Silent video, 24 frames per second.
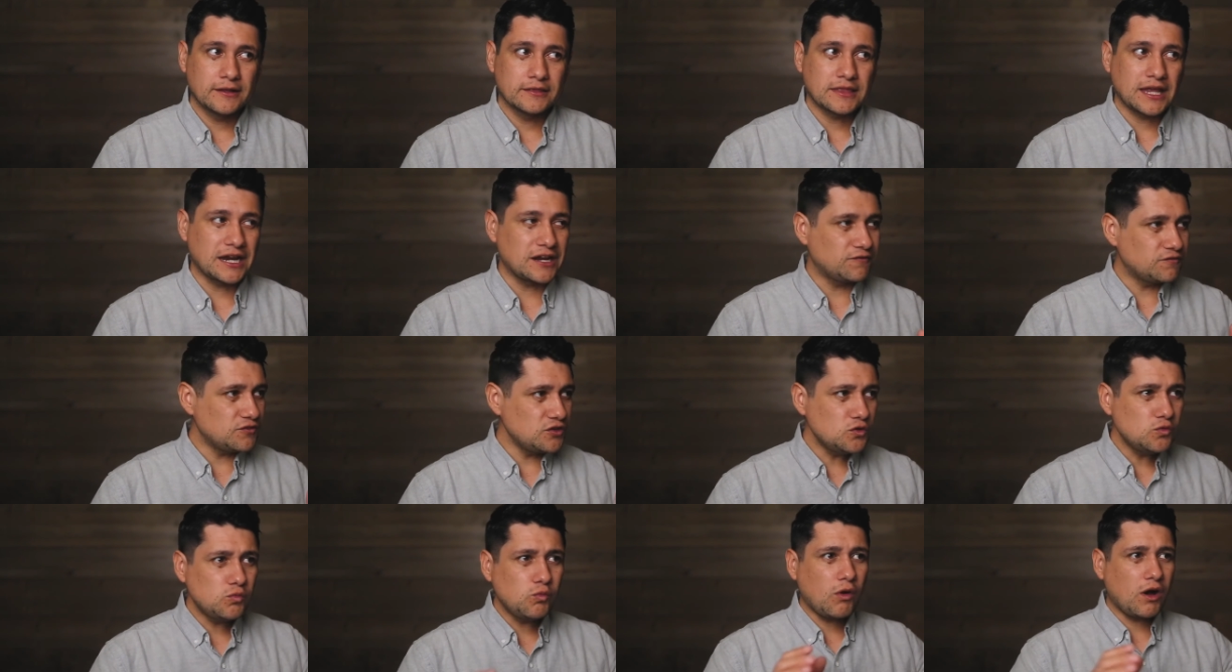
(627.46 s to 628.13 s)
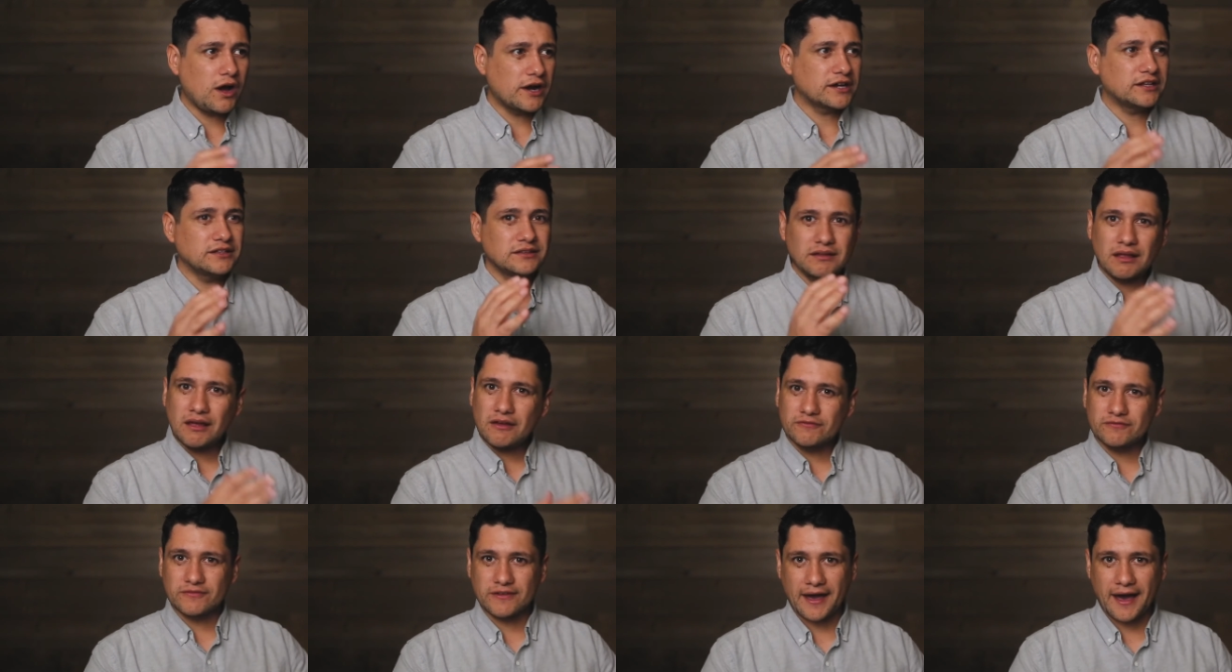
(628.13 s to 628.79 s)
That if you want to
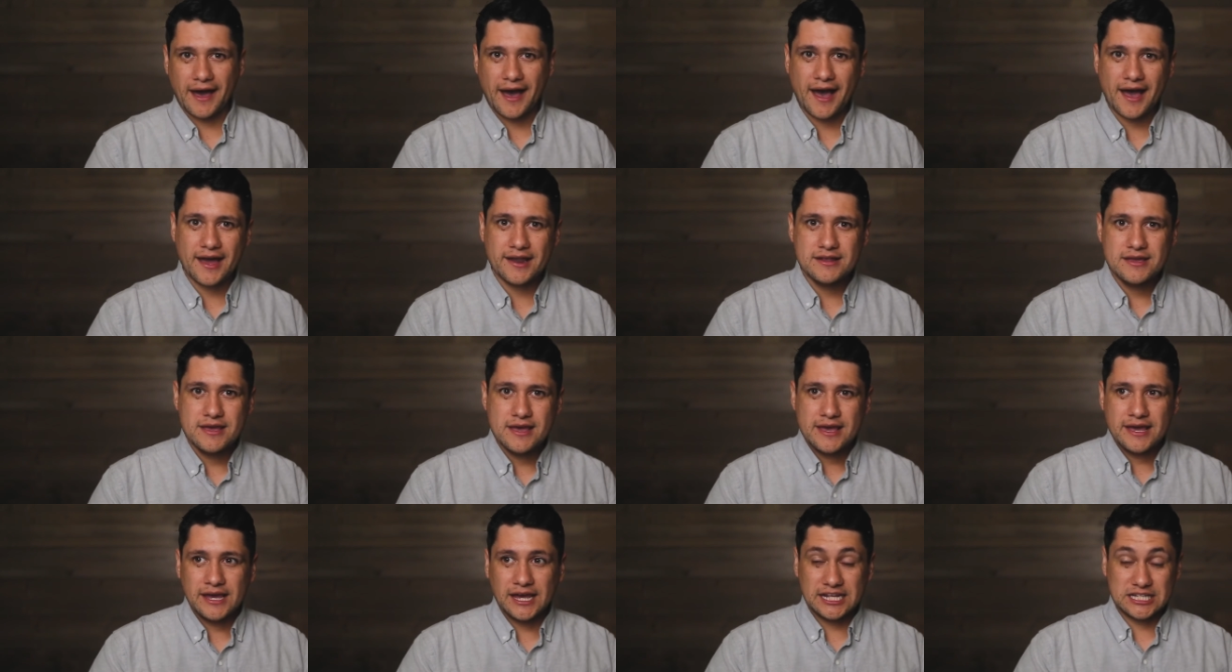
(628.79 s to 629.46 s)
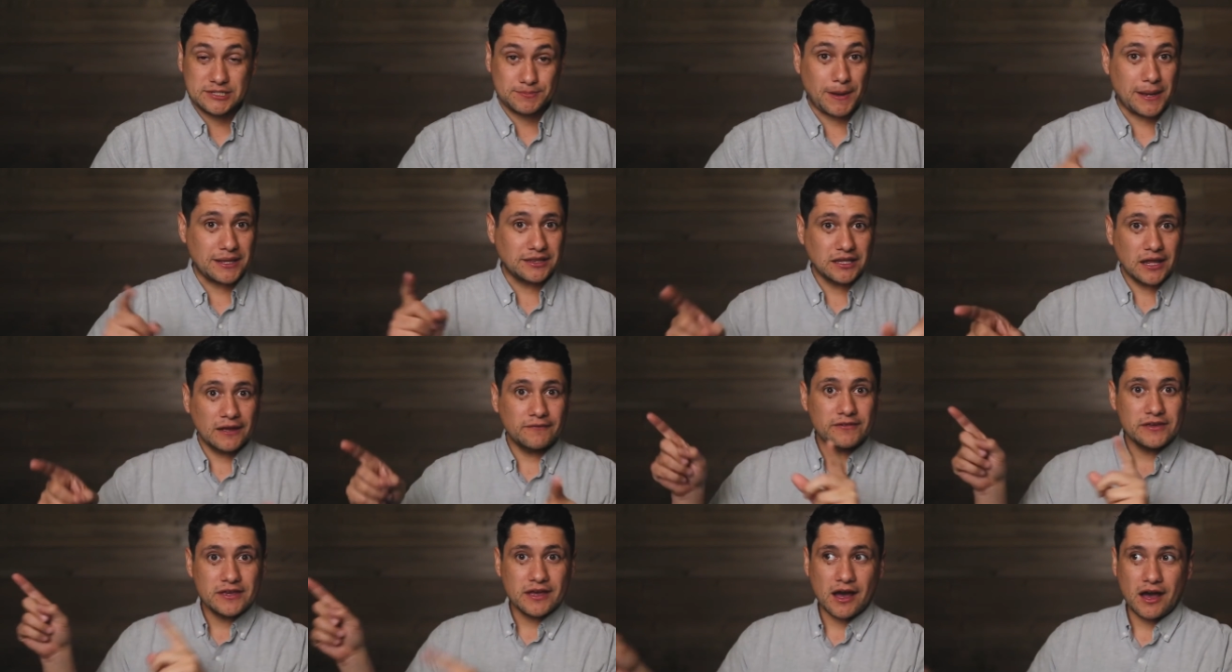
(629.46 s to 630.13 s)
love God, it's by
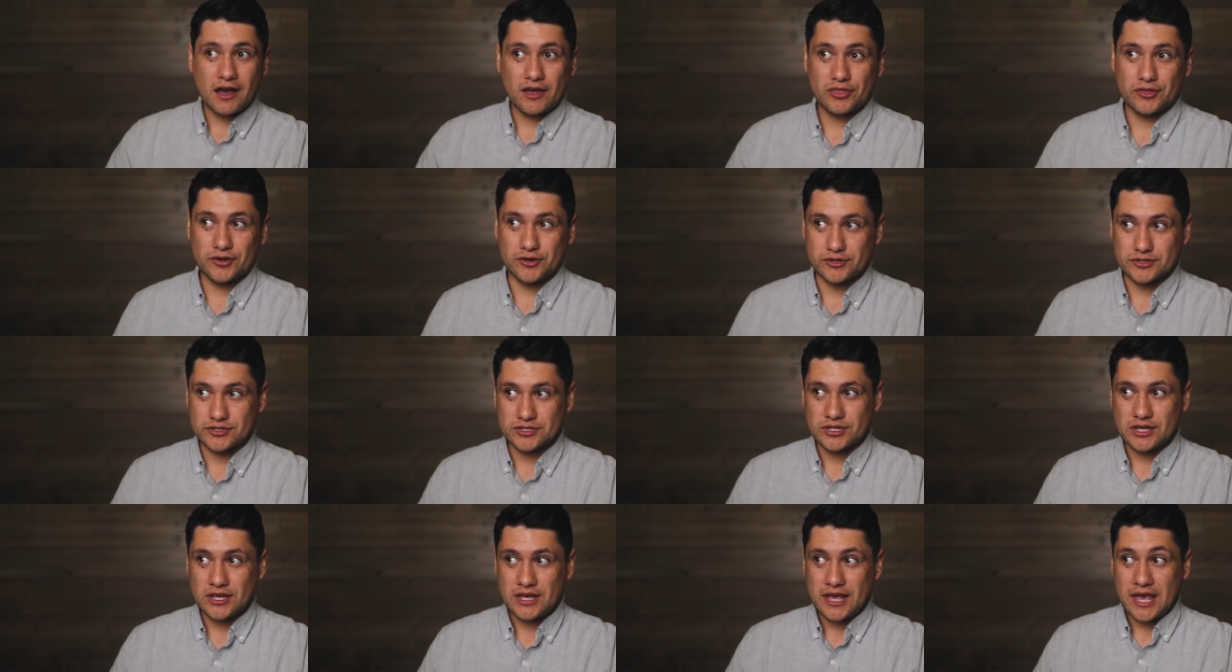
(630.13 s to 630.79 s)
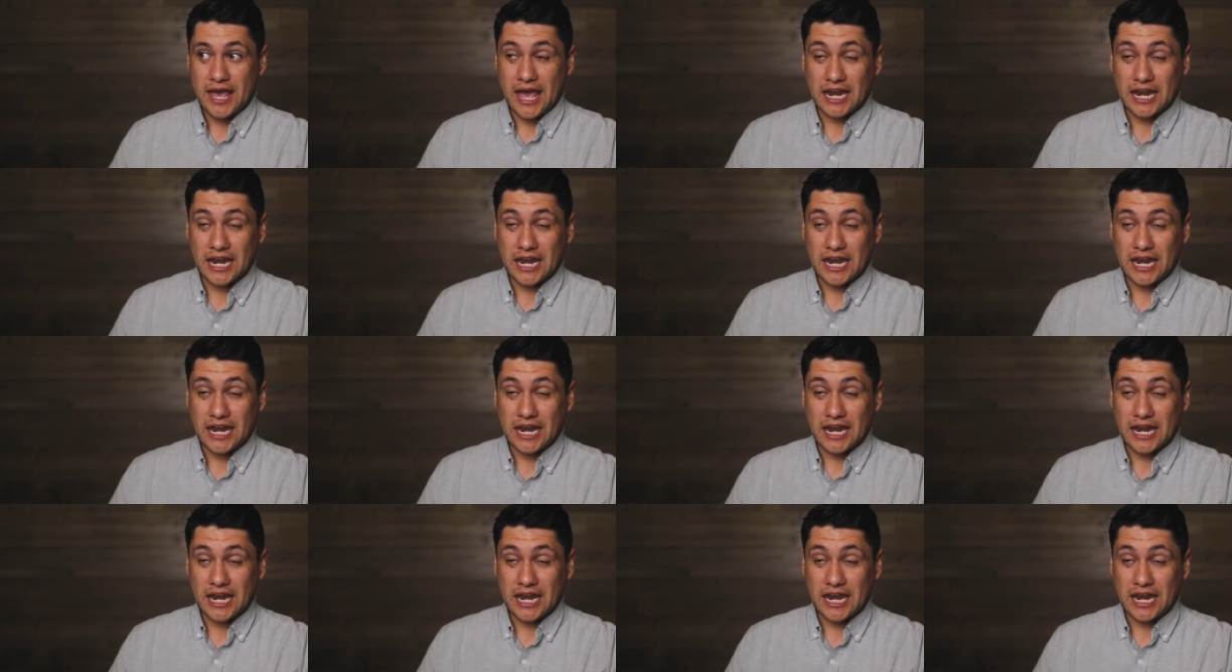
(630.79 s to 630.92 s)
loving others.